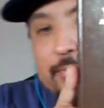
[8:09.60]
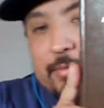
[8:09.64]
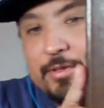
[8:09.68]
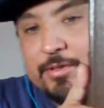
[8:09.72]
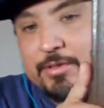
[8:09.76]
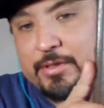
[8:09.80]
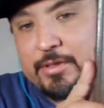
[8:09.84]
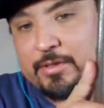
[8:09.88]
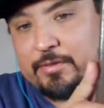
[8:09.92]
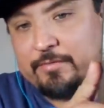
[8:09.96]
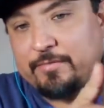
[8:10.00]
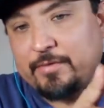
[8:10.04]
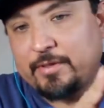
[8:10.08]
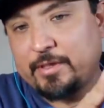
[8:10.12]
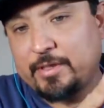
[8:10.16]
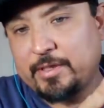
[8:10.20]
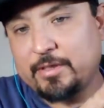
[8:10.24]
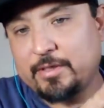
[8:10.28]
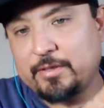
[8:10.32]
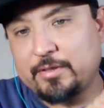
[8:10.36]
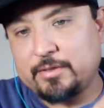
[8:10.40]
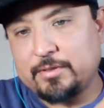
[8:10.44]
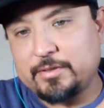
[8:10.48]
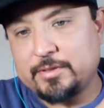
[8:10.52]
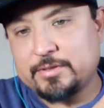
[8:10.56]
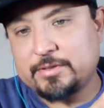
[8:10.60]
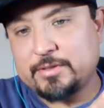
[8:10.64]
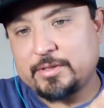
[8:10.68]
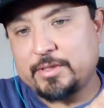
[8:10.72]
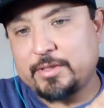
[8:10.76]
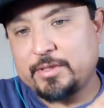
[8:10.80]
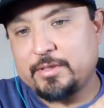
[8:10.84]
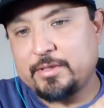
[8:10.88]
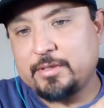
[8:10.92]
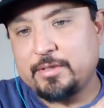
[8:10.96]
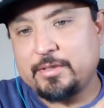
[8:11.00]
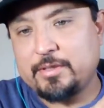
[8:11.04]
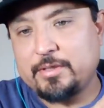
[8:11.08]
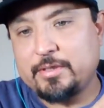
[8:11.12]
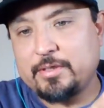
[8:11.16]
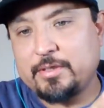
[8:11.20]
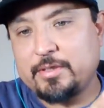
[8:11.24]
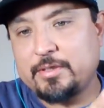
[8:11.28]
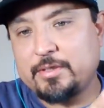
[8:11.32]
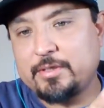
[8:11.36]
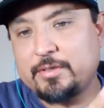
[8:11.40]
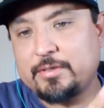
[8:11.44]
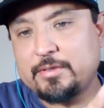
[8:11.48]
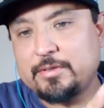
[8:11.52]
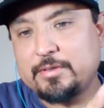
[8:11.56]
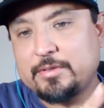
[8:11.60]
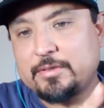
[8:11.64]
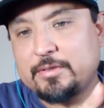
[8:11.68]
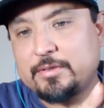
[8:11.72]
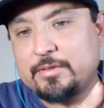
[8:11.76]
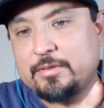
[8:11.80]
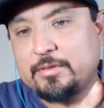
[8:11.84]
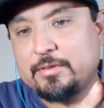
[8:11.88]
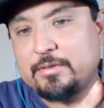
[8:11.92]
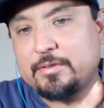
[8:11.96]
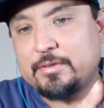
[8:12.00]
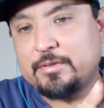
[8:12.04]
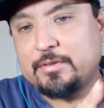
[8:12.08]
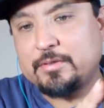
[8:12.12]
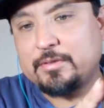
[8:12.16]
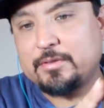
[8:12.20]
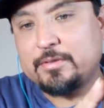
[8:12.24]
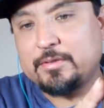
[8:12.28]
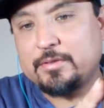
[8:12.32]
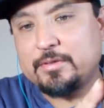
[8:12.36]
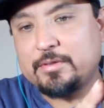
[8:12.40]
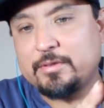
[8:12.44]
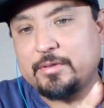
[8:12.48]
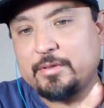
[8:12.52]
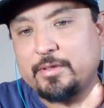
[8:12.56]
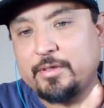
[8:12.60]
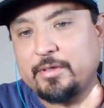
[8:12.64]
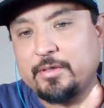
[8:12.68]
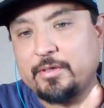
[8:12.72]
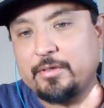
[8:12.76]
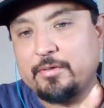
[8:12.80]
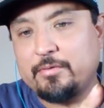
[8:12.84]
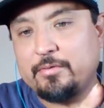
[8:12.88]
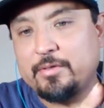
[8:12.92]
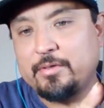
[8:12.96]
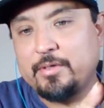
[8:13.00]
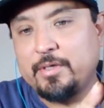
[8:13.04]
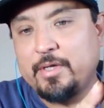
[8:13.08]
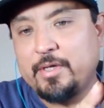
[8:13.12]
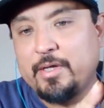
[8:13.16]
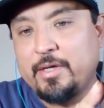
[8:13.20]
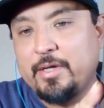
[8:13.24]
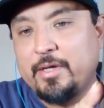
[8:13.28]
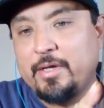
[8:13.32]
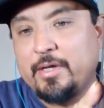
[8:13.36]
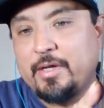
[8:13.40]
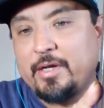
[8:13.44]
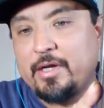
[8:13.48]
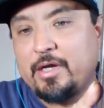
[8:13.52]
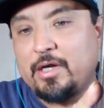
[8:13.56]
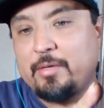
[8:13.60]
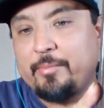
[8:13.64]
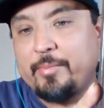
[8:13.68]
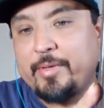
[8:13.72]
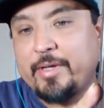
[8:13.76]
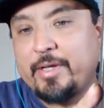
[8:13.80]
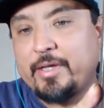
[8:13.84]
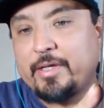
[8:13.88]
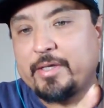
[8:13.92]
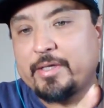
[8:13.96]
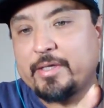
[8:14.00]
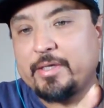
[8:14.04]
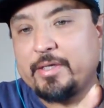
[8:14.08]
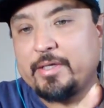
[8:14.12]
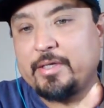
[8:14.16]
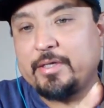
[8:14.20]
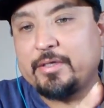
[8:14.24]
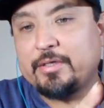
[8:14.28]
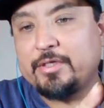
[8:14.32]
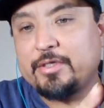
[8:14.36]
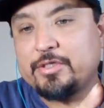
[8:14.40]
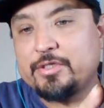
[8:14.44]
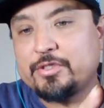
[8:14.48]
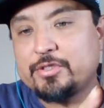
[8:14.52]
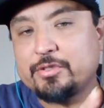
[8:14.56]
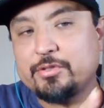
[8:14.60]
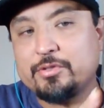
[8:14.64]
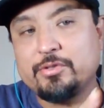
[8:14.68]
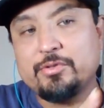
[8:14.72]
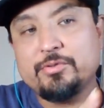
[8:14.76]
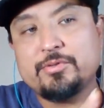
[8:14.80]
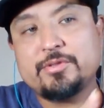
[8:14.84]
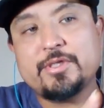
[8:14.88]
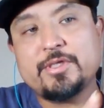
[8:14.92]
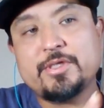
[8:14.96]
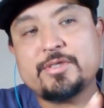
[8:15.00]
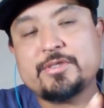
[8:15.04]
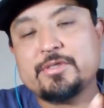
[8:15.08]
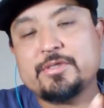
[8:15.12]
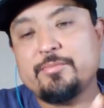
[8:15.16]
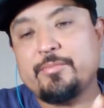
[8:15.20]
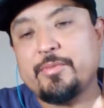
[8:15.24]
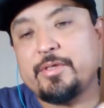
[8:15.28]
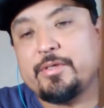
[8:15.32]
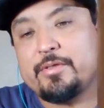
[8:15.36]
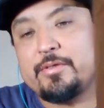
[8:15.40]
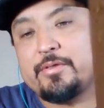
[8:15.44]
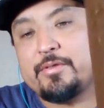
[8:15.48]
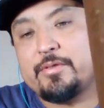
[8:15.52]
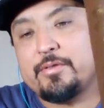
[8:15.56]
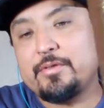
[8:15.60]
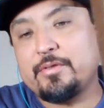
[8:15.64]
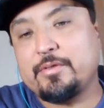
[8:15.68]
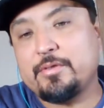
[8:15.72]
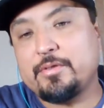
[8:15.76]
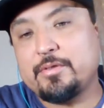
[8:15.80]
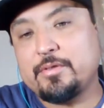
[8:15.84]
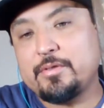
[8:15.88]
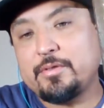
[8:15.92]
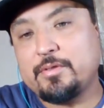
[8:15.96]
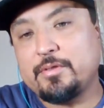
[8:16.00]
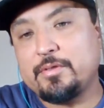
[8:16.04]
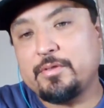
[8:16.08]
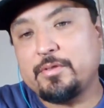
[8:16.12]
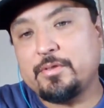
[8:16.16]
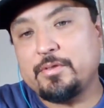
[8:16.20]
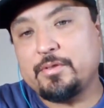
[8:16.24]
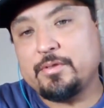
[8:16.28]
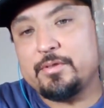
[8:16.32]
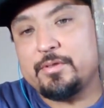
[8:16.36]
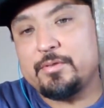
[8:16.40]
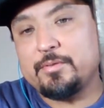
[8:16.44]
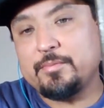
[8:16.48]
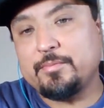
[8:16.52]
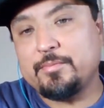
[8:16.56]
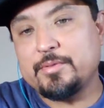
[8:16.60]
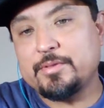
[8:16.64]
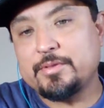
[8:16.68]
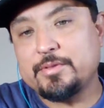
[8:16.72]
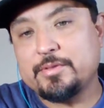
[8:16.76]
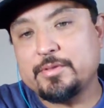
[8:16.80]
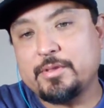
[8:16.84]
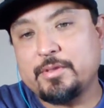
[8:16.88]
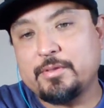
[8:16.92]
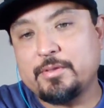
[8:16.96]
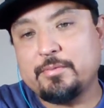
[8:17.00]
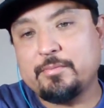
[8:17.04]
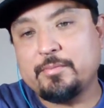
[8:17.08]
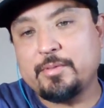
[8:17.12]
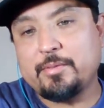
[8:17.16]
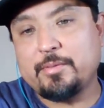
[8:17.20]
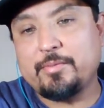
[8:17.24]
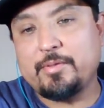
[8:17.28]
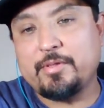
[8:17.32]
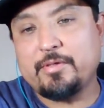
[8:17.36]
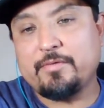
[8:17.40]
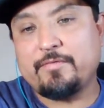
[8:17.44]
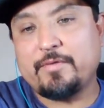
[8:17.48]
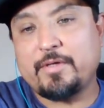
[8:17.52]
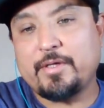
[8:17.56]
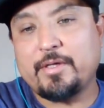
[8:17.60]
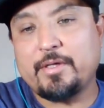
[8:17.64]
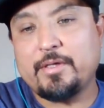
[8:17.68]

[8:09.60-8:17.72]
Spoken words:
me see if I get it on this side. There you go. Aramaic English New Testament. Let me see. Maybe if